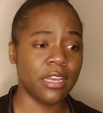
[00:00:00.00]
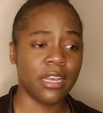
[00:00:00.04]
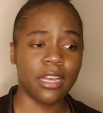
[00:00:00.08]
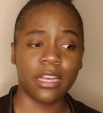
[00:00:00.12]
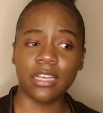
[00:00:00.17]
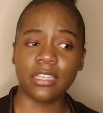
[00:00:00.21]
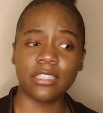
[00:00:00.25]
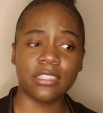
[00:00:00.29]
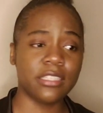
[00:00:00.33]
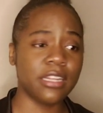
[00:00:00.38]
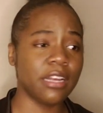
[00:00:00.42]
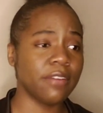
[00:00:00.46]

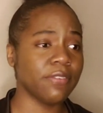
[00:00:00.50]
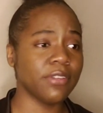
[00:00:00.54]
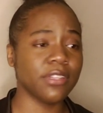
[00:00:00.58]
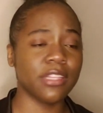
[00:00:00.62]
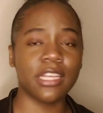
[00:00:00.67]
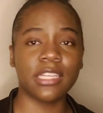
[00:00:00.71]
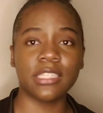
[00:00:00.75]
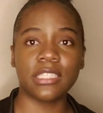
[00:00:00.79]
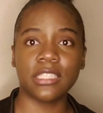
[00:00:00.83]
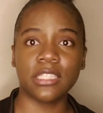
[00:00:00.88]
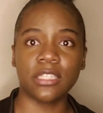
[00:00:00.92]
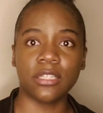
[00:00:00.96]
it's never
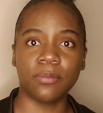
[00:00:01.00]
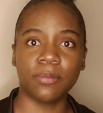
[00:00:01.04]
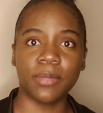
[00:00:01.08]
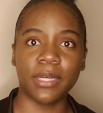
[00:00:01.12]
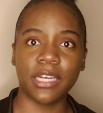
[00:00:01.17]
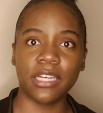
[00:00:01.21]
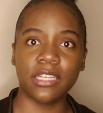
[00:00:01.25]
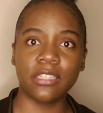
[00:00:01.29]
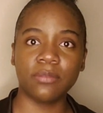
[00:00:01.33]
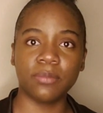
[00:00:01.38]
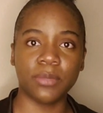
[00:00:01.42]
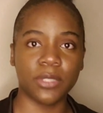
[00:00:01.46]
less than the
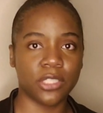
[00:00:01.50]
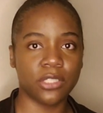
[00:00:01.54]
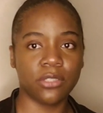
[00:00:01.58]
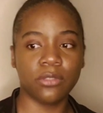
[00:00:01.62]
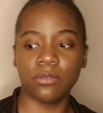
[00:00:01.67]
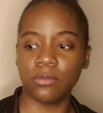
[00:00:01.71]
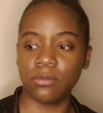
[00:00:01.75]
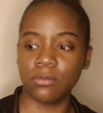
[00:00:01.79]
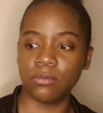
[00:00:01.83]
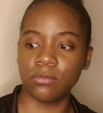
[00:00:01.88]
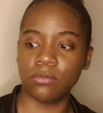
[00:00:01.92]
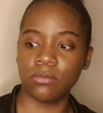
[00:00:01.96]
best, but
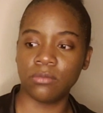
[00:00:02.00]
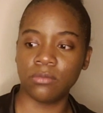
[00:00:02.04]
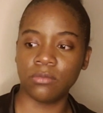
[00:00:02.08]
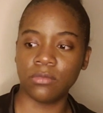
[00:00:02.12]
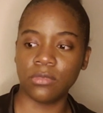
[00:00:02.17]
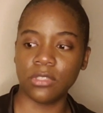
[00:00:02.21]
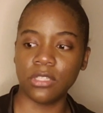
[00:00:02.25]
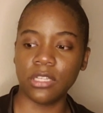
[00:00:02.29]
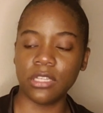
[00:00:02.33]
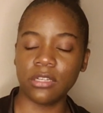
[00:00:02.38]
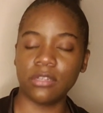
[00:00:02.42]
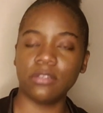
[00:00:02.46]
you
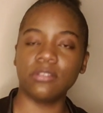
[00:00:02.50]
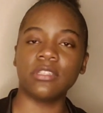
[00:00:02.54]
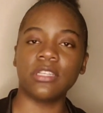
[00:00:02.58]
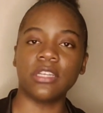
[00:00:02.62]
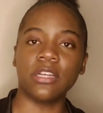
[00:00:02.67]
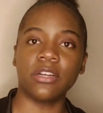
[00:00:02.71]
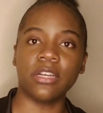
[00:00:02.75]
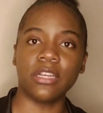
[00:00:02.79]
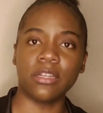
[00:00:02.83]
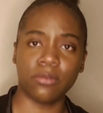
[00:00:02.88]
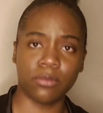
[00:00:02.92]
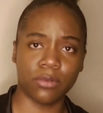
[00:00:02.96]
literally
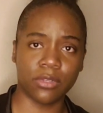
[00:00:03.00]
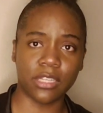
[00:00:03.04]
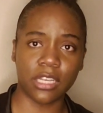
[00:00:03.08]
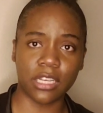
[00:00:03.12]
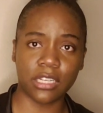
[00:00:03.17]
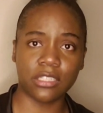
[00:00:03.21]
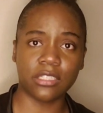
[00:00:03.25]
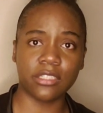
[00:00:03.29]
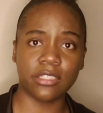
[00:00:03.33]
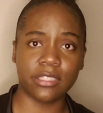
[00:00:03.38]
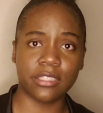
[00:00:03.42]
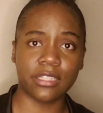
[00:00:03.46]
are in
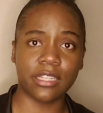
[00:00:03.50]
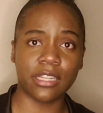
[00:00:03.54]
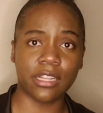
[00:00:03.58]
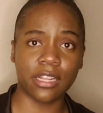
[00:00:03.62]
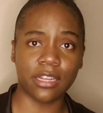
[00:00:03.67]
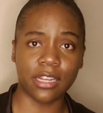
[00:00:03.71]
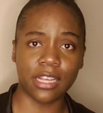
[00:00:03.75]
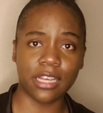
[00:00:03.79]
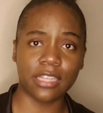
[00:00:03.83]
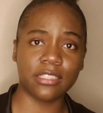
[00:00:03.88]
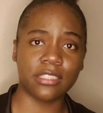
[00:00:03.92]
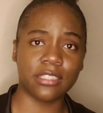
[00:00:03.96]
relations to the
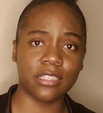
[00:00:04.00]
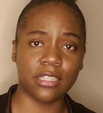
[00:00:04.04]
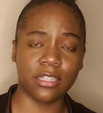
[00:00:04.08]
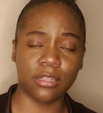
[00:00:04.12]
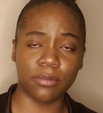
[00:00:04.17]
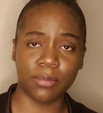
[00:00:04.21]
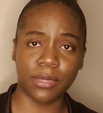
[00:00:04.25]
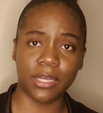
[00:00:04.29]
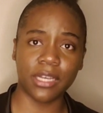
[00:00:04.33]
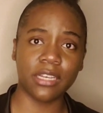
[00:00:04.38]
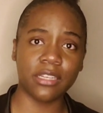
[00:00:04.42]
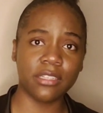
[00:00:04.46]
less than the
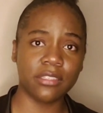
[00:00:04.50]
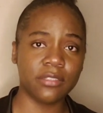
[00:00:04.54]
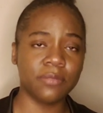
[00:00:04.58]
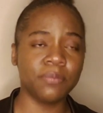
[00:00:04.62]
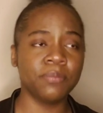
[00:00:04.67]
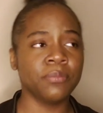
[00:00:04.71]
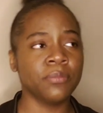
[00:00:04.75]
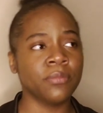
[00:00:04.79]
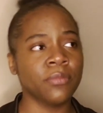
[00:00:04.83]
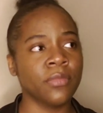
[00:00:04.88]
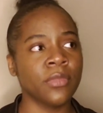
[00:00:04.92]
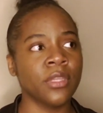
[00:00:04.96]
best.
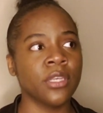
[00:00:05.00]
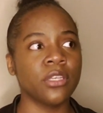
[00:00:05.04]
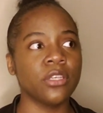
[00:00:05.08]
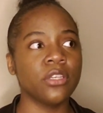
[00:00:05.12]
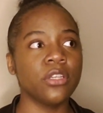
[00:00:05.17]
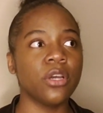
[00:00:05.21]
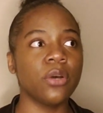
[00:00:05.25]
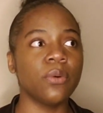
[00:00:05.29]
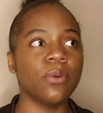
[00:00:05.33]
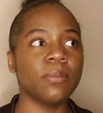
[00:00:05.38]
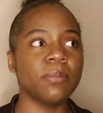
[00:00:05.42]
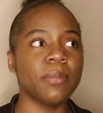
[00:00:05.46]
You
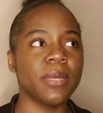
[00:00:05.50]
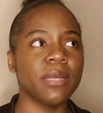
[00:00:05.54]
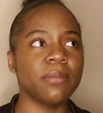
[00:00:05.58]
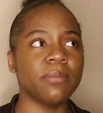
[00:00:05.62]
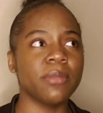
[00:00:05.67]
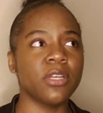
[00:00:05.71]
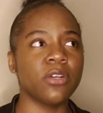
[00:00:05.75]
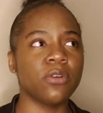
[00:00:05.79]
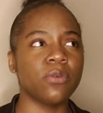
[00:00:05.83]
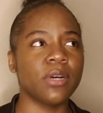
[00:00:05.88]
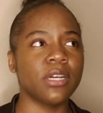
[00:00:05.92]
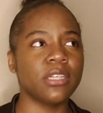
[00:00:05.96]
know, it made
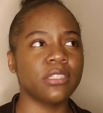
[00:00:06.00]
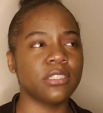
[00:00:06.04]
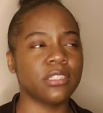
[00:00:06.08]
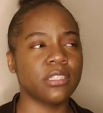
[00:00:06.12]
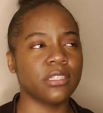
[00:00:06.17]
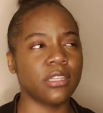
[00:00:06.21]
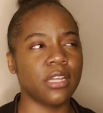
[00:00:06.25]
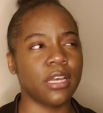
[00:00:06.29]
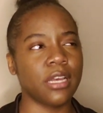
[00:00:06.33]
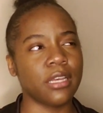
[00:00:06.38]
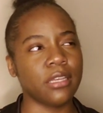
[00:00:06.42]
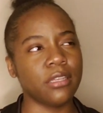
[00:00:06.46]
me
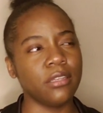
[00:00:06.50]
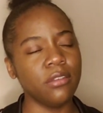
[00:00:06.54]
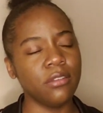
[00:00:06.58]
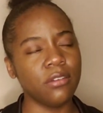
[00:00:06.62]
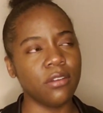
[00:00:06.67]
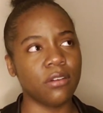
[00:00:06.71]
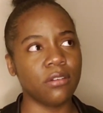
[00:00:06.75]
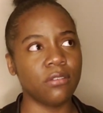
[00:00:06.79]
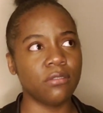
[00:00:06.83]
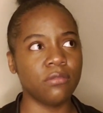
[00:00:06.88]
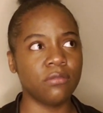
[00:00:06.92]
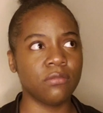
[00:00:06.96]
question, like, you
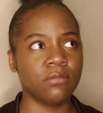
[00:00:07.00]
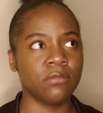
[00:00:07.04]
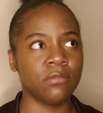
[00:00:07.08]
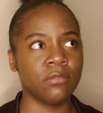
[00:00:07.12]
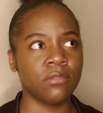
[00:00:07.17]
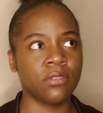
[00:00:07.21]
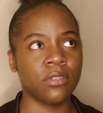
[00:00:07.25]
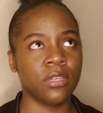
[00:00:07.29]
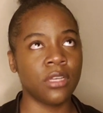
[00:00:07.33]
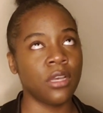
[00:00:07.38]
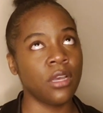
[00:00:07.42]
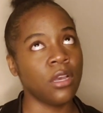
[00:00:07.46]
know,
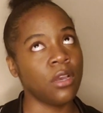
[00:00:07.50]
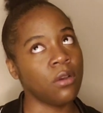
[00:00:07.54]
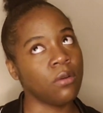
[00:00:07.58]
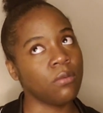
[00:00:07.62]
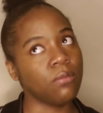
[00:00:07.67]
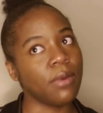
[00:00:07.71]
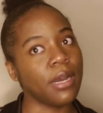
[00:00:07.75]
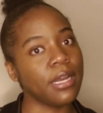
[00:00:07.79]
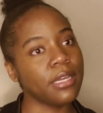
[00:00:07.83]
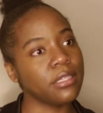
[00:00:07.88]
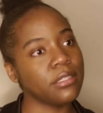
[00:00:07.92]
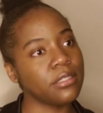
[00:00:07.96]

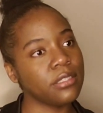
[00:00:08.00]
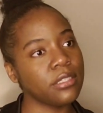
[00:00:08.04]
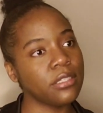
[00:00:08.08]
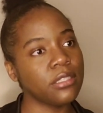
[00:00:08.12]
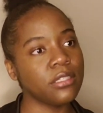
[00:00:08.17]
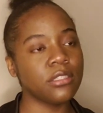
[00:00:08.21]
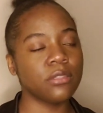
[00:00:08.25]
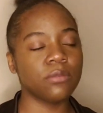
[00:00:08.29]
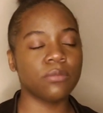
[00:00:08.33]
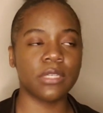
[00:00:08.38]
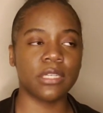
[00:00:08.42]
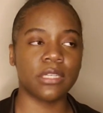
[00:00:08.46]
why are you
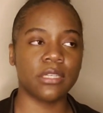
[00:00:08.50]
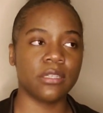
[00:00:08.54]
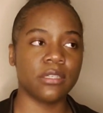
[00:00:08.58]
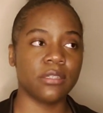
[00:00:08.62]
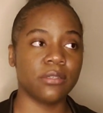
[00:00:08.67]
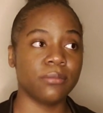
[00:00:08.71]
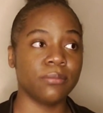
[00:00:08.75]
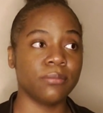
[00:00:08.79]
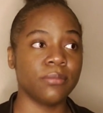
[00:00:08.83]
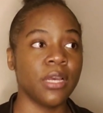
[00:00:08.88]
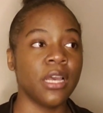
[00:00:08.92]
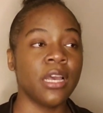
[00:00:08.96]
dealing with
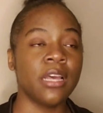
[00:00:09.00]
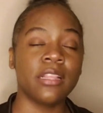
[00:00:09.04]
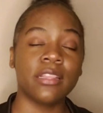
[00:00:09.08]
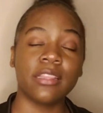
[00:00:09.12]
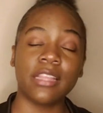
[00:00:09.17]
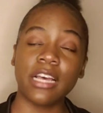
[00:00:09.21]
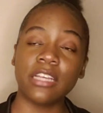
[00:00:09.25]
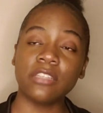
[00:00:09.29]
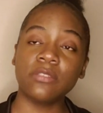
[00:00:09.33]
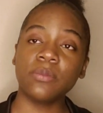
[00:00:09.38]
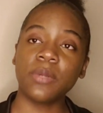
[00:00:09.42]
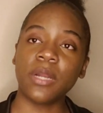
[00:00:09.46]
him?
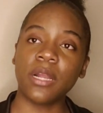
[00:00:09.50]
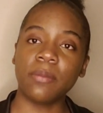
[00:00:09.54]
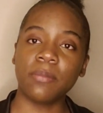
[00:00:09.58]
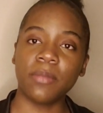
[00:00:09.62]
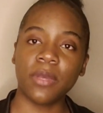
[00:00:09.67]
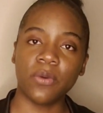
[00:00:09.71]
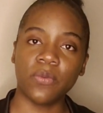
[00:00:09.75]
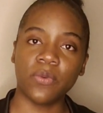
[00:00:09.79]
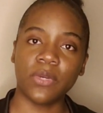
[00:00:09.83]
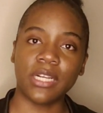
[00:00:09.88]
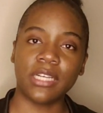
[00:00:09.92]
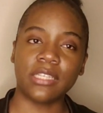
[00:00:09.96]
That's what I
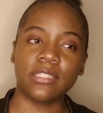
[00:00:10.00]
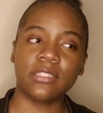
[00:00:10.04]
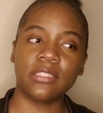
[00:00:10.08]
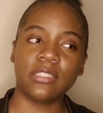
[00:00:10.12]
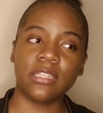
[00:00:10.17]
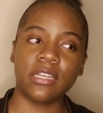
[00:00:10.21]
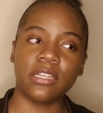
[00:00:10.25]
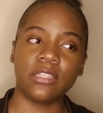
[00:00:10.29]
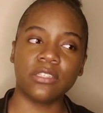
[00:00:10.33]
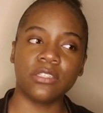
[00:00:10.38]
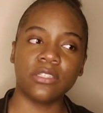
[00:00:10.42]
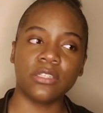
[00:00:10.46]
meant when I
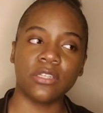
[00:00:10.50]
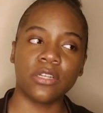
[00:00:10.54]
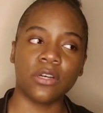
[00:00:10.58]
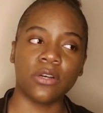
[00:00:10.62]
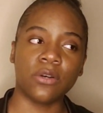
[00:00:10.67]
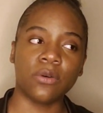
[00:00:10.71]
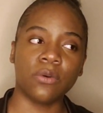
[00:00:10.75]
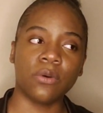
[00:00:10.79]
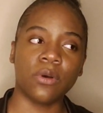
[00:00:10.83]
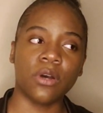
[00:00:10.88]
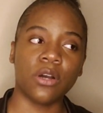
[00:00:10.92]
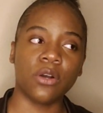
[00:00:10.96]
said, you
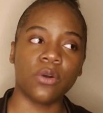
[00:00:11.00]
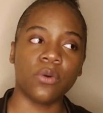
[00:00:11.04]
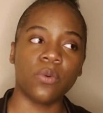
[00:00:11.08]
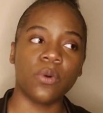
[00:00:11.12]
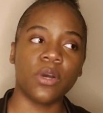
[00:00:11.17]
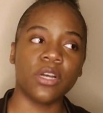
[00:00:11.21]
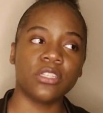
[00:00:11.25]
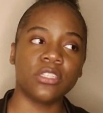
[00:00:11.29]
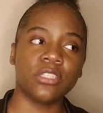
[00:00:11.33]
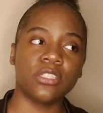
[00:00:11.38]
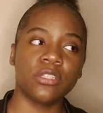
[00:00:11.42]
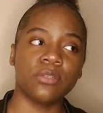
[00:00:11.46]
know, a
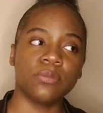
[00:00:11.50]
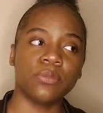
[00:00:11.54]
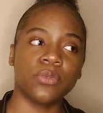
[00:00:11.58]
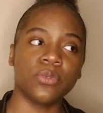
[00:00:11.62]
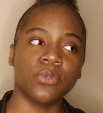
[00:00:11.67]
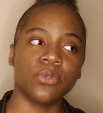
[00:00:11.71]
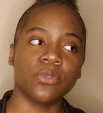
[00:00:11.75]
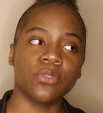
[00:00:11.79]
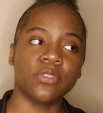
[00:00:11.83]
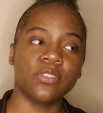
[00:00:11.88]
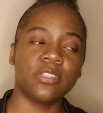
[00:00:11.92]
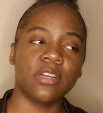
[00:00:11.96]

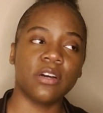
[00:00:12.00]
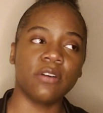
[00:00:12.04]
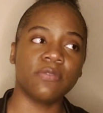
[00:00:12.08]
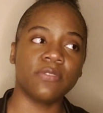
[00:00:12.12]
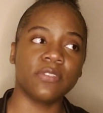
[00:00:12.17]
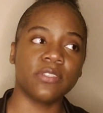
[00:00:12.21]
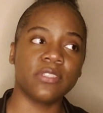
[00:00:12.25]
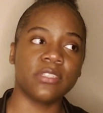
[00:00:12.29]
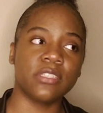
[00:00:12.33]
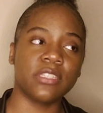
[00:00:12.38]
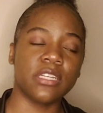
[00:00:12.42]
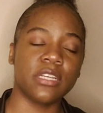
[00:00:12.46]
questionable
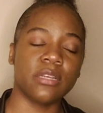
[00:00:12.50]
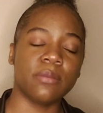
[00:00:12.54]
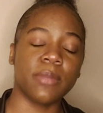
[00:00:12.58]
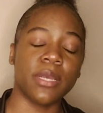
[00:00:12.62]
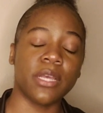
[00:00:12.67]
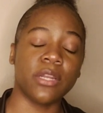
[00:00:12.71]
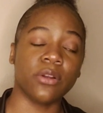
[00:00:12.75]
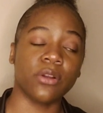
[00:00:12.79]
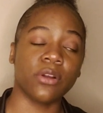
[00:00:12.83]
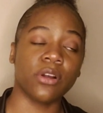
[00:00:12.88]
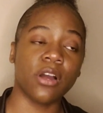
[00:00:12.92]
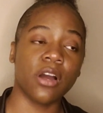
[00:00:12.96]
self-esteem
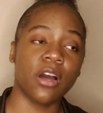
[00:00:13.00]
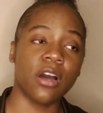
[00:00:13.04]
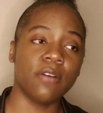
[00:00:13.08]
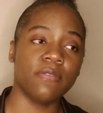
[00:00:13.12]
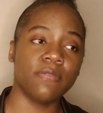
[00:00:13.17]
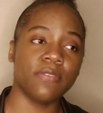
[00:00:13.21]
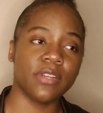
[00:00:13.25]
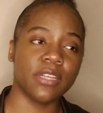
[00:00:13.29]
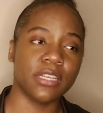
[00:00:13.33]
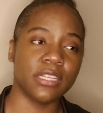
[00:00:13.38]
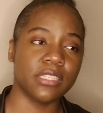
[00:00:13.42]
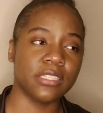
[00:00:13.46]
and her
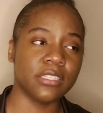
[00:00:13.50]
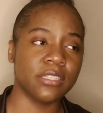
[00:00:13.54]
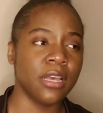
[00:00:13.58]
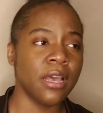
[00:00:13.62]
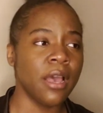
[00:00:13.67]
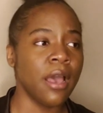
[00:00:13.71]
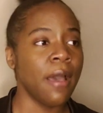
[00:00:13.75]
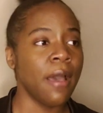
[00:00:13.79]
confidence.